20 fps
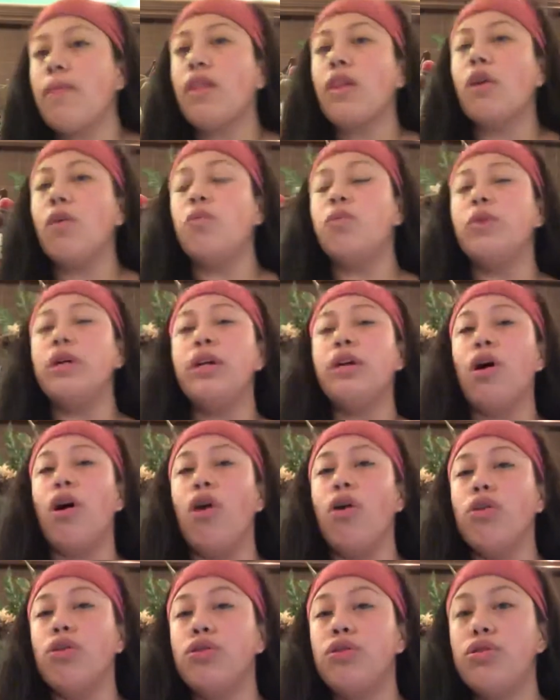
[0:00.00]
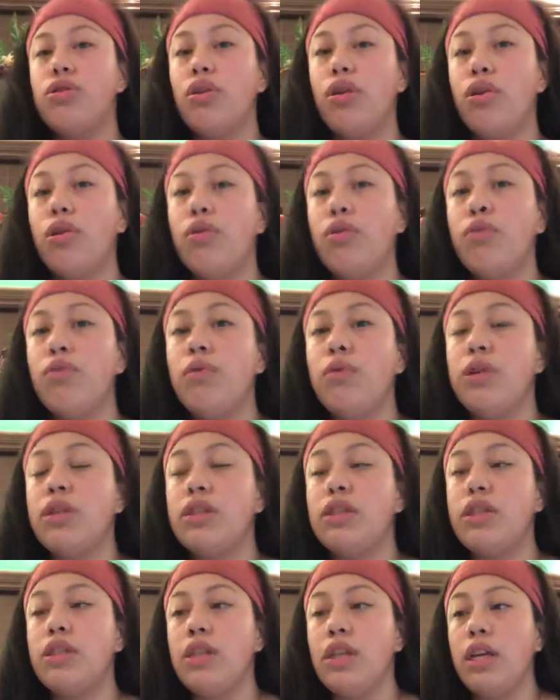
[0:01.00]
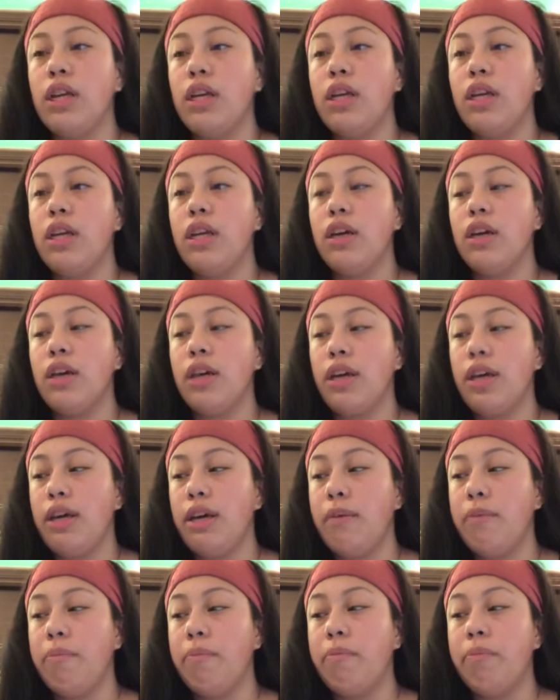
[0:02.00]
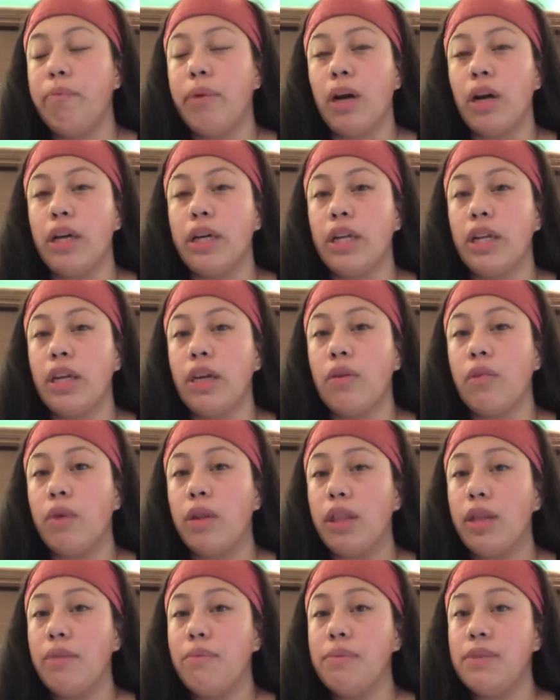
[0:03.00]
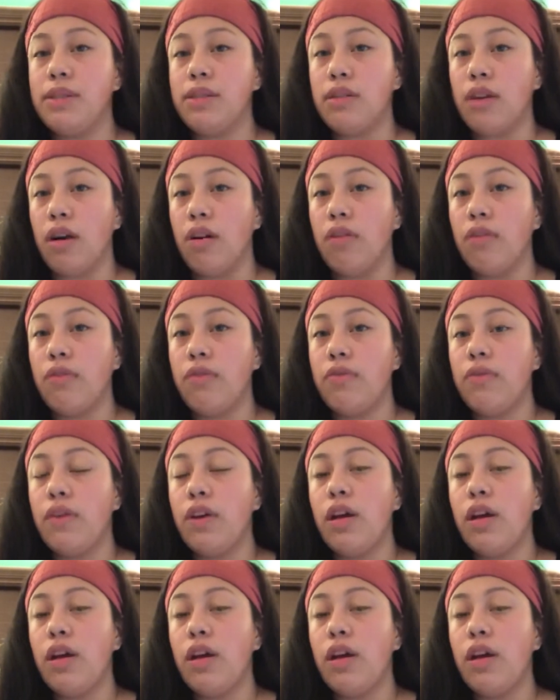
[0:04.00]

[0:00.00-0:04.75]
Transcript: we also see him bargaining with himself